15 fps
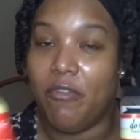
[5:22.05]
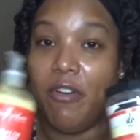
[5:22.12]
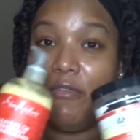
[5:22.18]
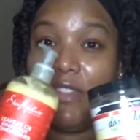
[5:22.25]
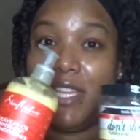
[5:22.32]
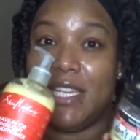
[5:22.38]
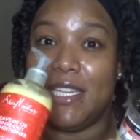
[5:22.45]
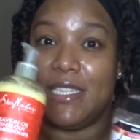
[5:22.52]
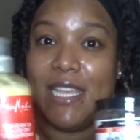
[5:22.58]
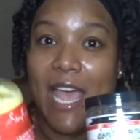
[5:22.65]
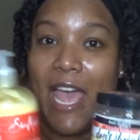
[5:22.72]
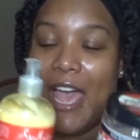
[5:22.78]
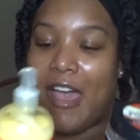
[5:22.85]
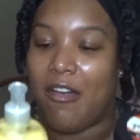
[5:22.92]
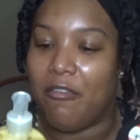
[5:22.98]
of these
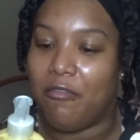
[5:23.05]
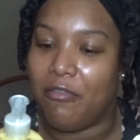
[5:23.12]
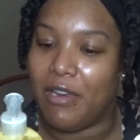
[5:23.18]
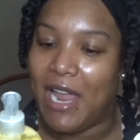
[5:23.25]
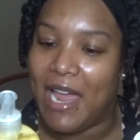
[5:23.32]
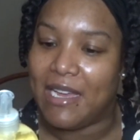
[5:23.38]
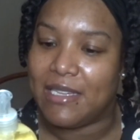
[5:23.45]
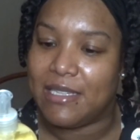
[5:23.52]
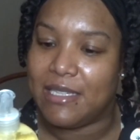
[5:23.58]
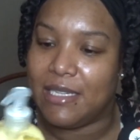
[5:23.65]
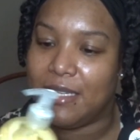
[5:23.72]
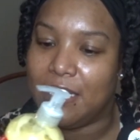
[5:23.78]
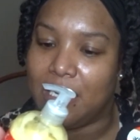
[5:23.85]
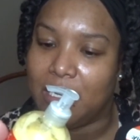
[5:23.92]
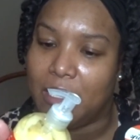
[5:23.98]
have
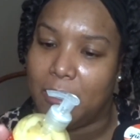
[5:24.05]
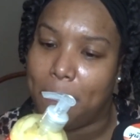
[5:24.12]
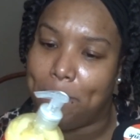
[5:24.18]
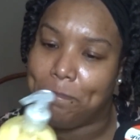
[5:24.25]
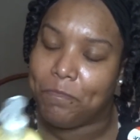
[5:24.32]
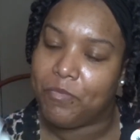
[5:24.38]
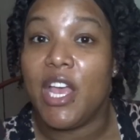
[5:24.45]
flaxseed in them.